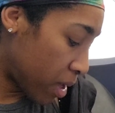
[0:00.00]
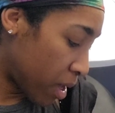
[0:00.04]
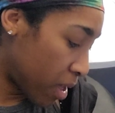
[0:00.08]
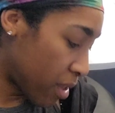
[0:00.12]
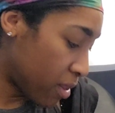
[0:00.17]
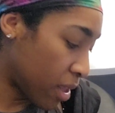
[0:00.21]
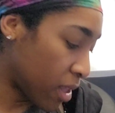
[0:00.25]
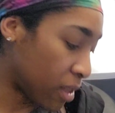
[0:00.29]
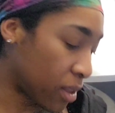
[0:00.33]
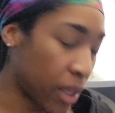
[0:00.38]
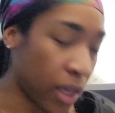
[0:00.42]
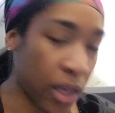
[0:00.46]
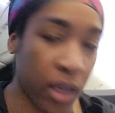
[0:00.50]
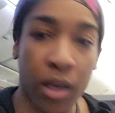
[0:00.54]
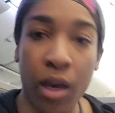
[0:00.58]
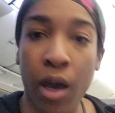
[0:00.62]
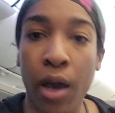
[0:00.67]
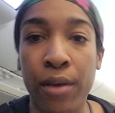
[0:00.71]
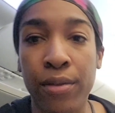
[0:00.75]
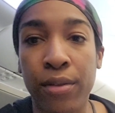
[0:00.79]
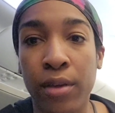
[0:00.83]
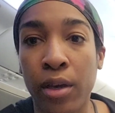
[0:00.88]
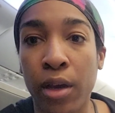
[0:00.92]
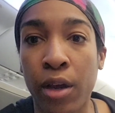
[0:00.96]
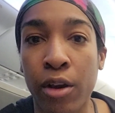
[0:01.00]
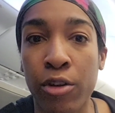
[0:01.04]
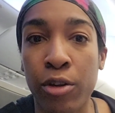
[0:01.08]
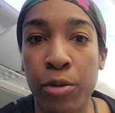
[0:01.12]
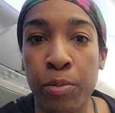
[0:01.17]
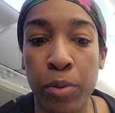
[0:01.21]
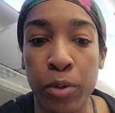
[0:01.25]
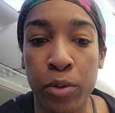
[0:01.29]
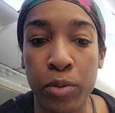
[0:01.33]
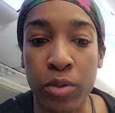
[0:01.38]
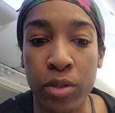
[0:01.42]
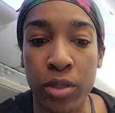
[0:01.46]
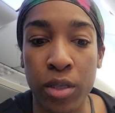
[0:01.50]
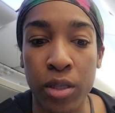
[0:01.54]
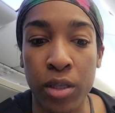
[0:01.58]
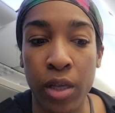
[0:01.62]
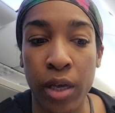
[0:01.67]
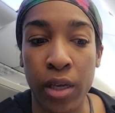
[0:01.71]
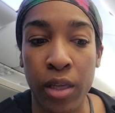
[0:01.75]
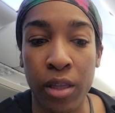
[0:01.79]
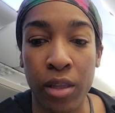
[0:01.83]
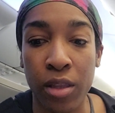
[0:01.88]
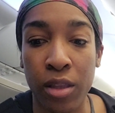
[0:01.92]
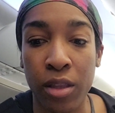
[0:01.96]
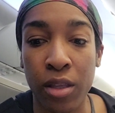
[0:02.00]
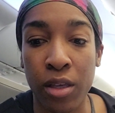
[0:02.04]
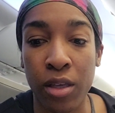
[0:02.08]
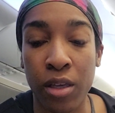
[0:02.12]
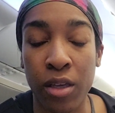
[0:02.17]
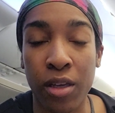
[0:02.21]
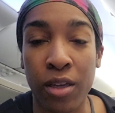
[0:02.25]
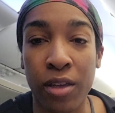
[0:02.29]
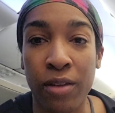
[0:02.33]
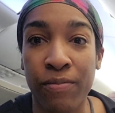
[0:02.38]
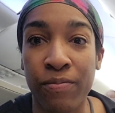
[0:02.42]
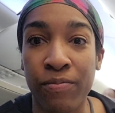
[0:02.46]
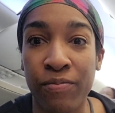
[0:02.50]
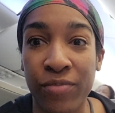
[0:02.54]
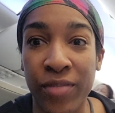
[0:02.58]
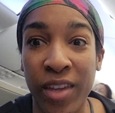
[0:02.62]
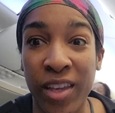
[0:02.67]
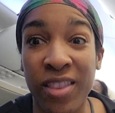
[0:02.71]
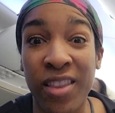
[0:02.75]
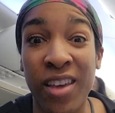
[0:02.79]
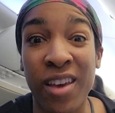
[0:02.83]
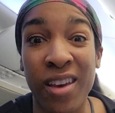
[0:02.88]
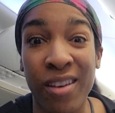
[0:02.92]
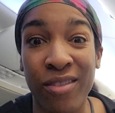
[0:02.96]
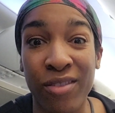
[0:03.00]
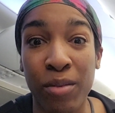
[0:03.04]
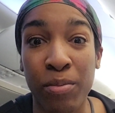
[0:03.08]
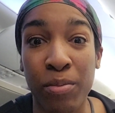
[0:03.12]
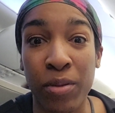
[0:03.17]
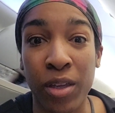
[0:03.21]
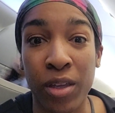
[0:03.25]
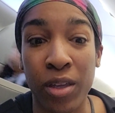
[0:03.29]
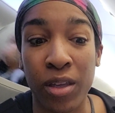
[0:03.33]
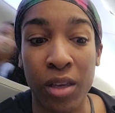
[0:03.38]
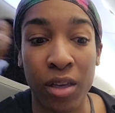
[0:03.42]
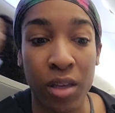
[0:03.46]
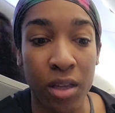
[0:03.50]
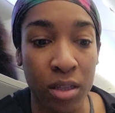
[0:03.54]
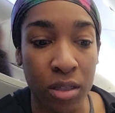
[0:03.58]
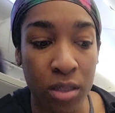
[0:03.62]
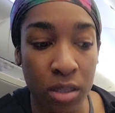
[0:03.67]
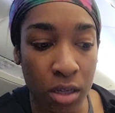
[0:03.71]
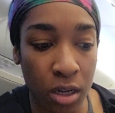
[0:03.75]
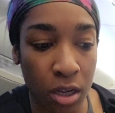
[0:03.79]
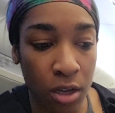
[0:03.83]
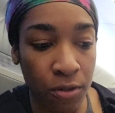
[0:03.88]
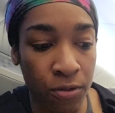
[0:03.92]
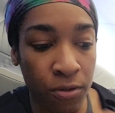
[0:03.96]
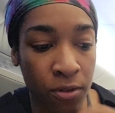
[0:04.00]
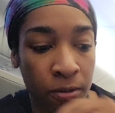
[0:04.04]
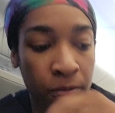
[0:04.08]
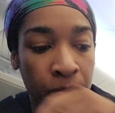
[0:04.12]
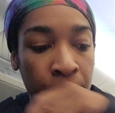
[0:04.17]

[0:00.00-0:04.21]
And then like I think I already posted like the heavy blanket and stuff.